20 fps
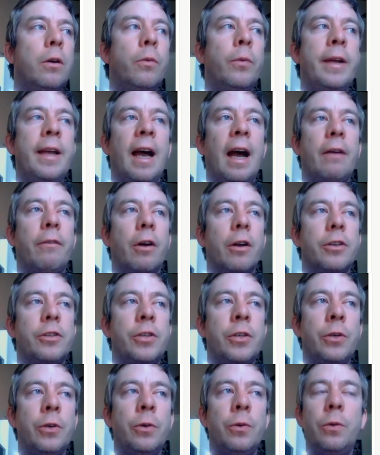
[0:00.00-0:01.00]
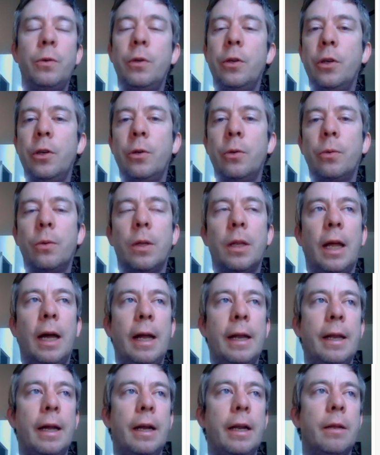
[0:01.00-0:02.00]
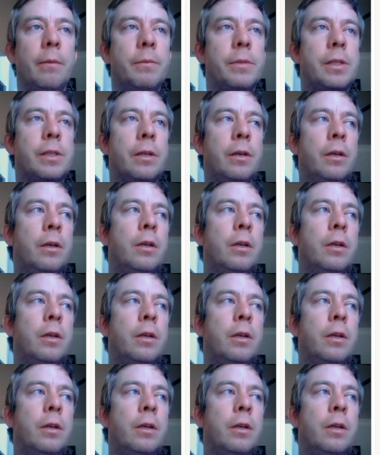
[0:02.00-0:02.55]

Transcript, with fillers: We have our two new line items.